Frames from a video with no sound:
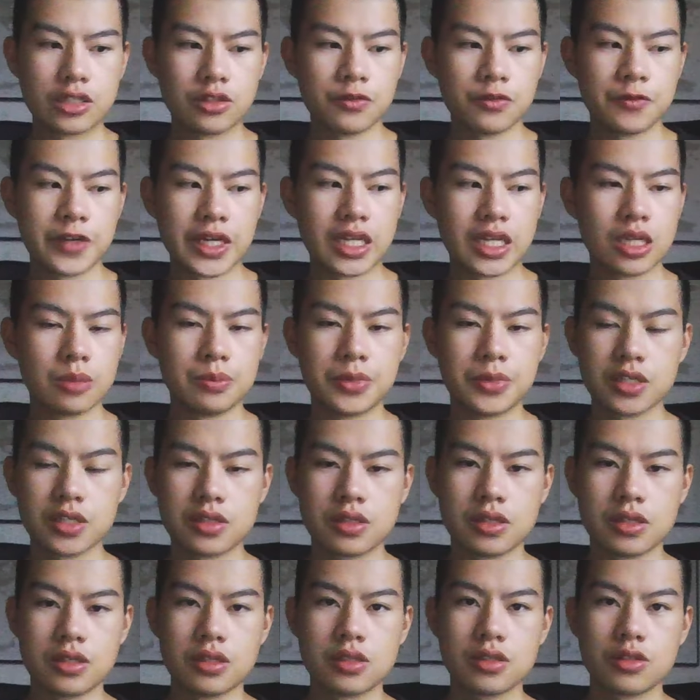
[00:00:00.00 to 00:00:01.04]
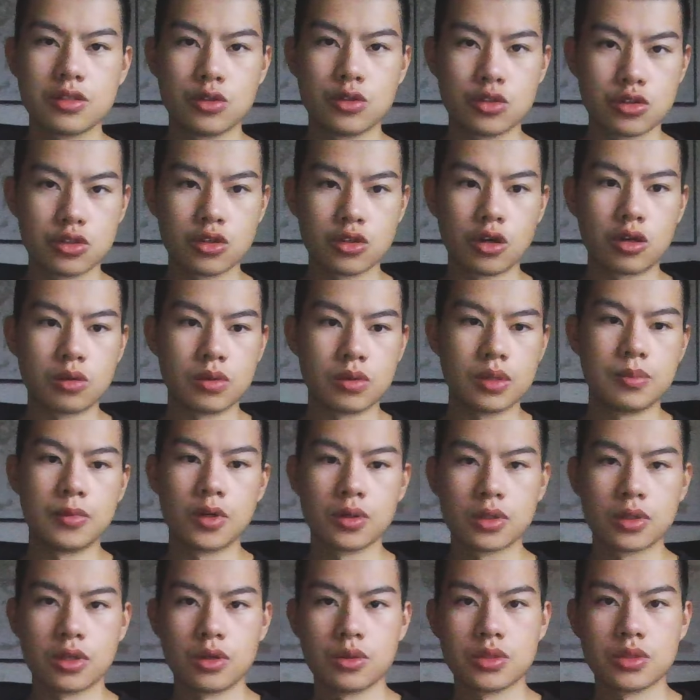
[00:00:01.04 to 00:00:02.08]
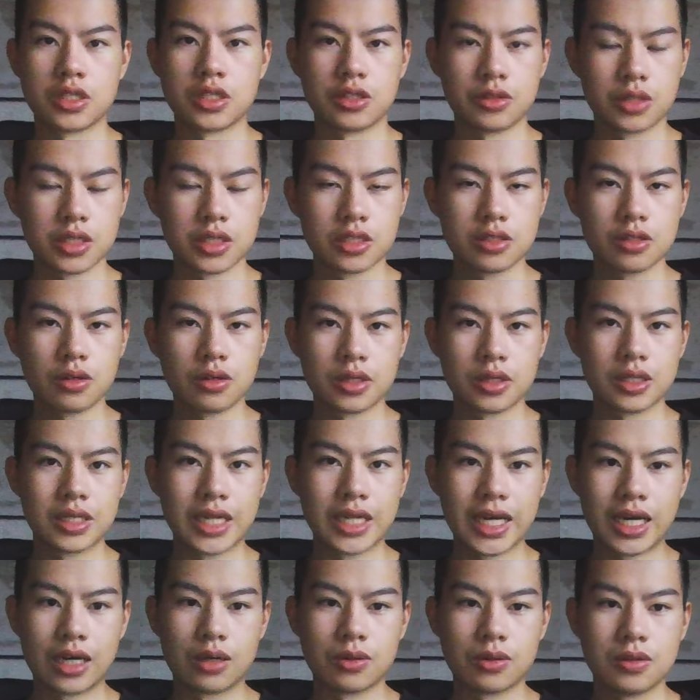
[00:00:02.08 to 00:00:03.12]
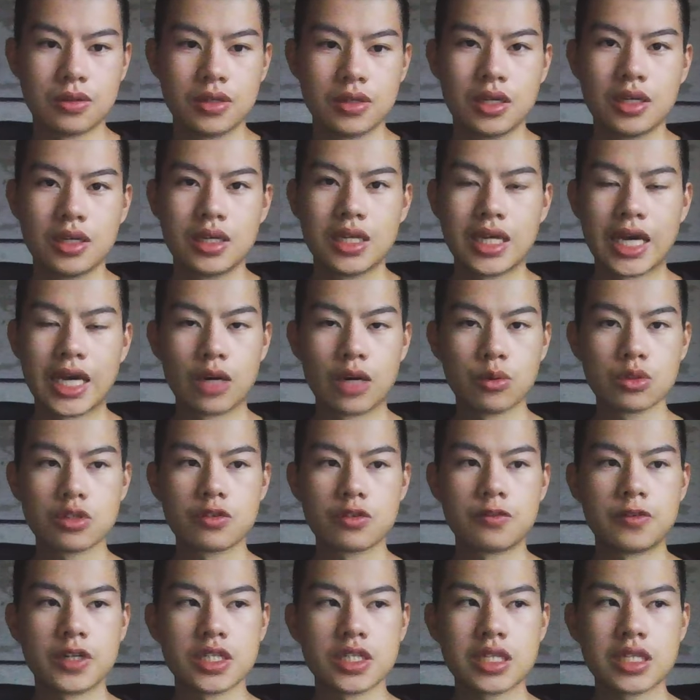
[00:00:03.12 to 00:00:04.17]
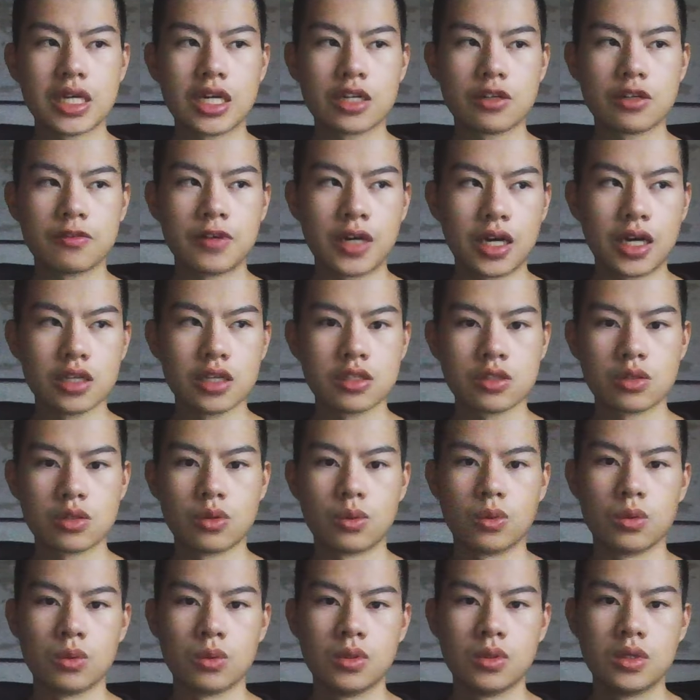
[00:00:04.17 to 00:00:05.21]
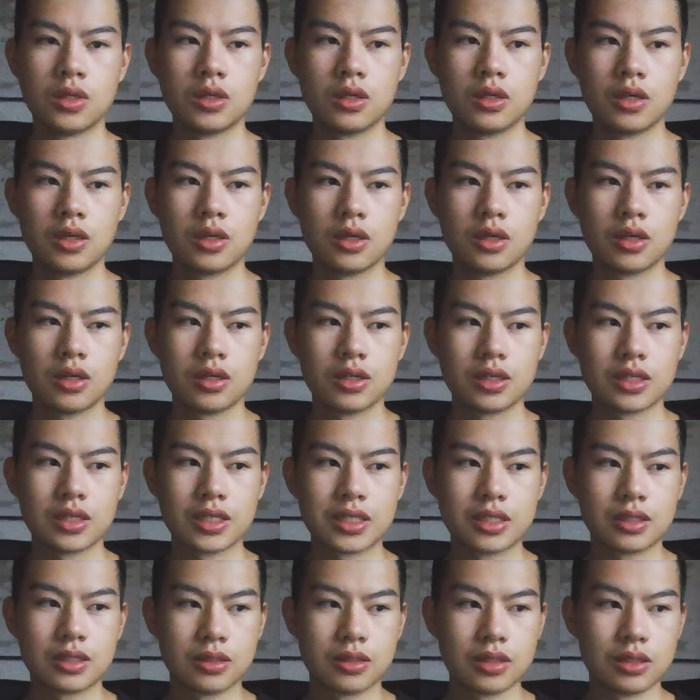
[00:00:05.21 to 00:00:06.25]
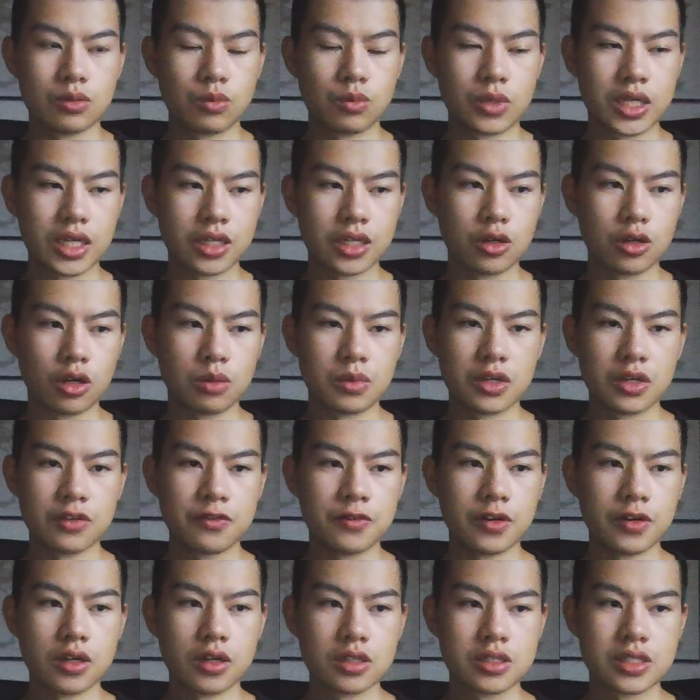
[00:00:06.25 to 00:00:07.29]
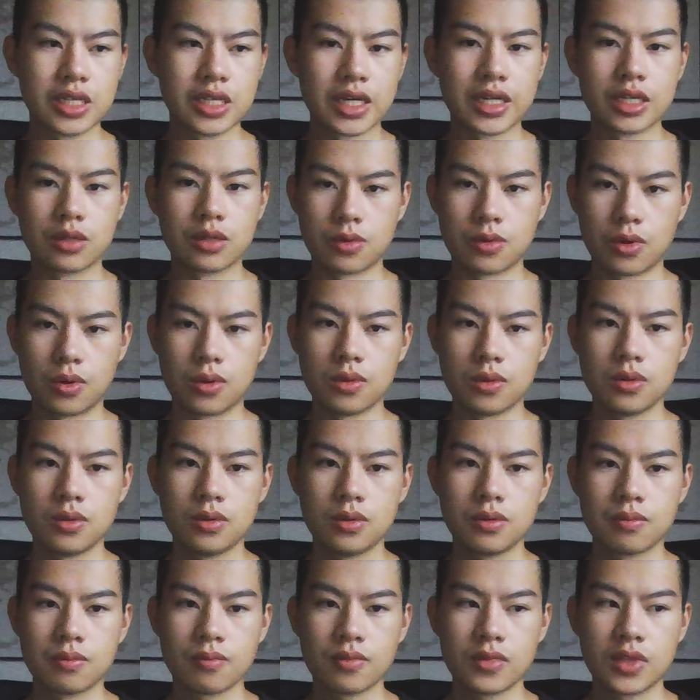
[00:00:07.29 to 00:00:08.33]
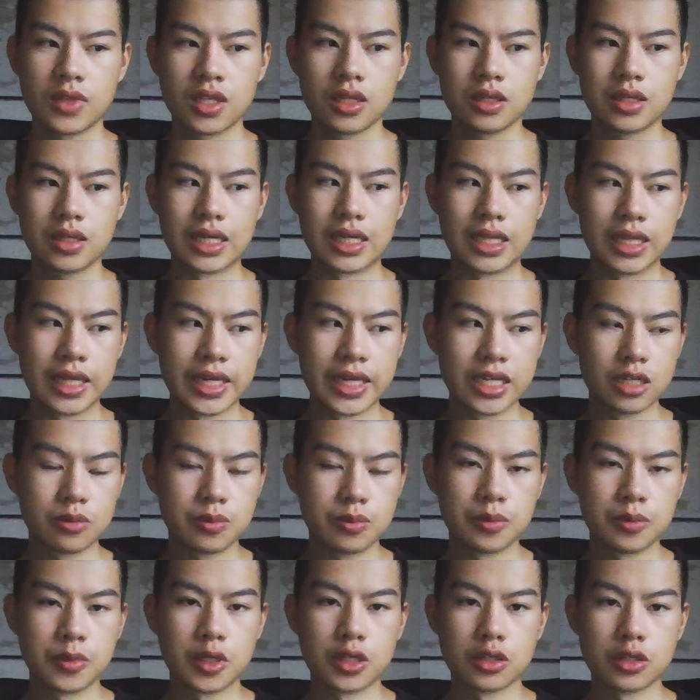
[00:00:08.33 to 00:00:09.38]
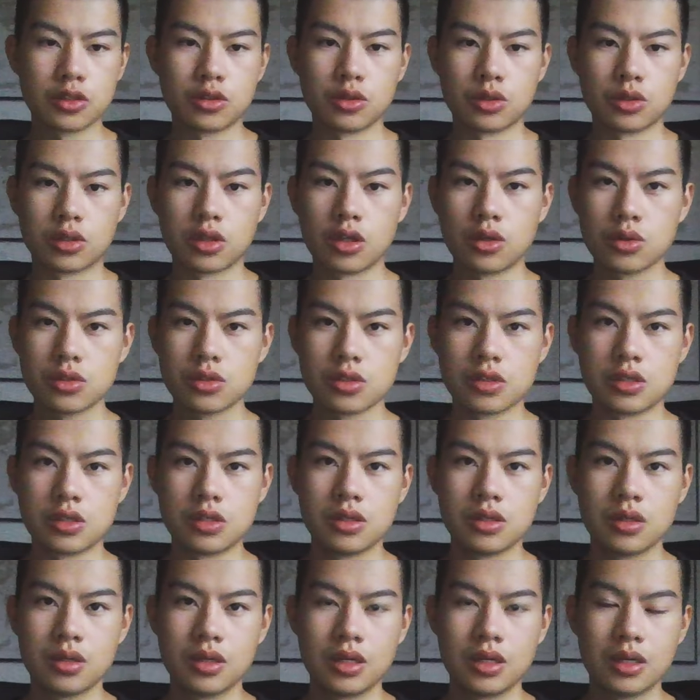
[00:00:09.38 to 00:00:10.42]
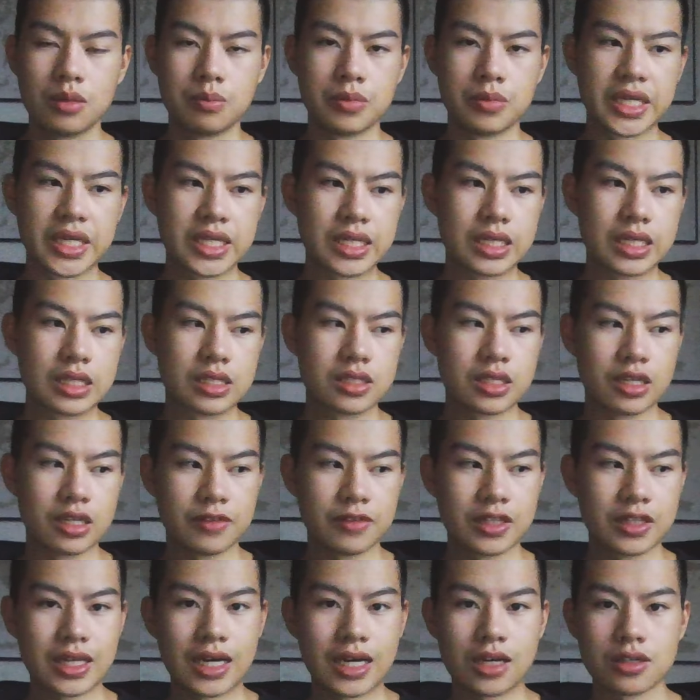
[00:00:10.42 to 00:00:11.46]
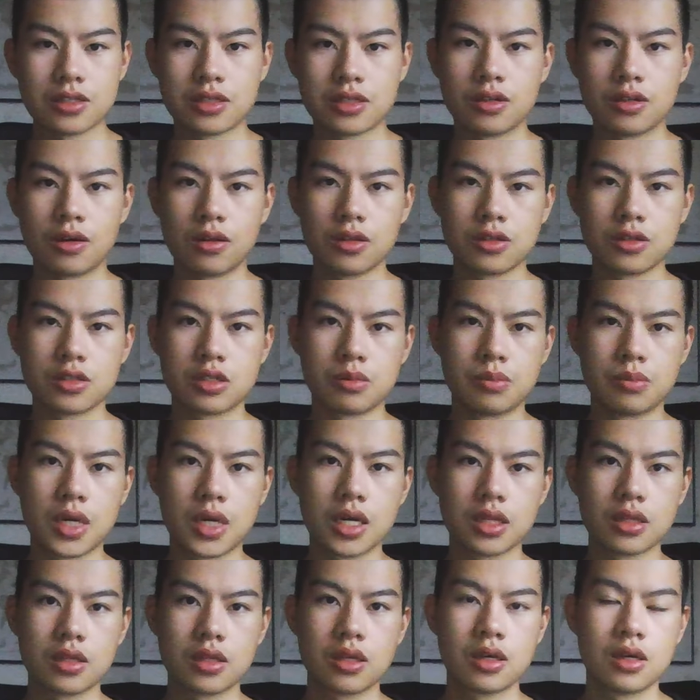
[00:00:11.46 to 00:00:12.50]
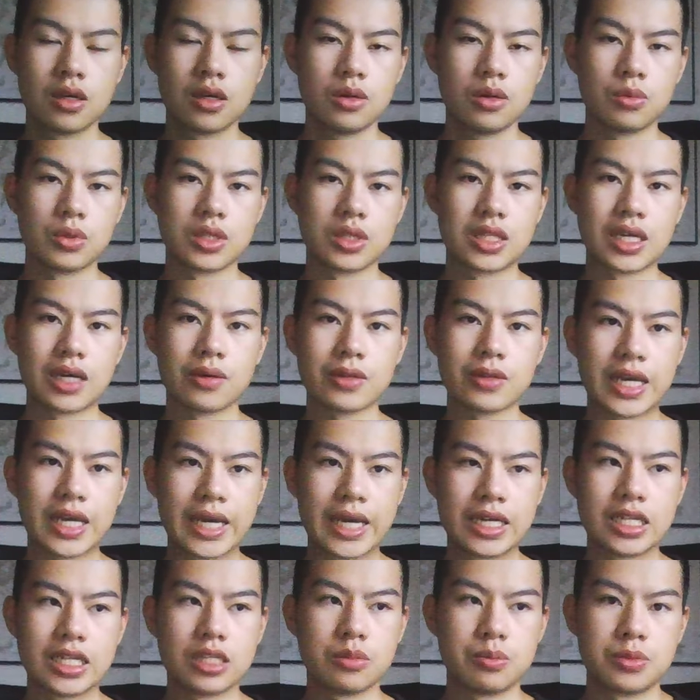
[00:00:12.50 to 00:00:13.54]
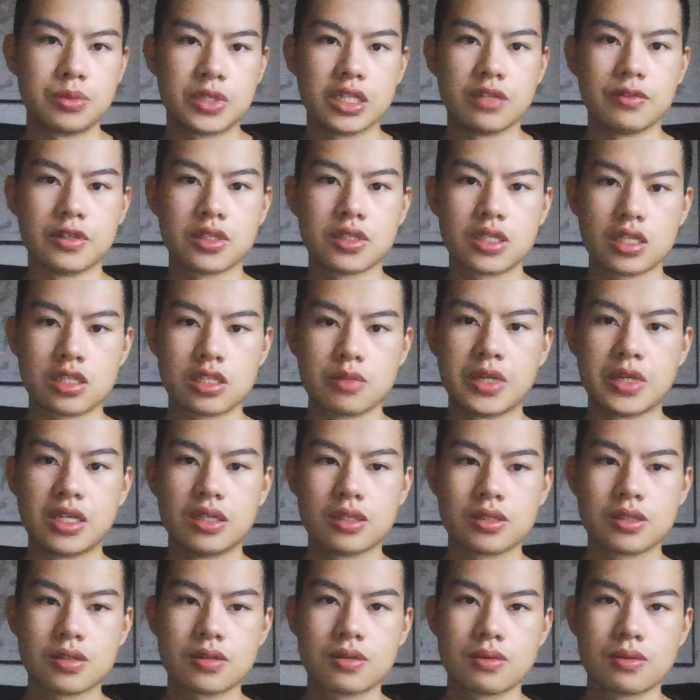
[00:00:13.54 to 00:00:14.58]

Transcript: fail a business to start remote closing, you can start it now. I was fresh out of high school when I got my first setting role and later promoted to a closer, making $7,000 a month without any previous experience.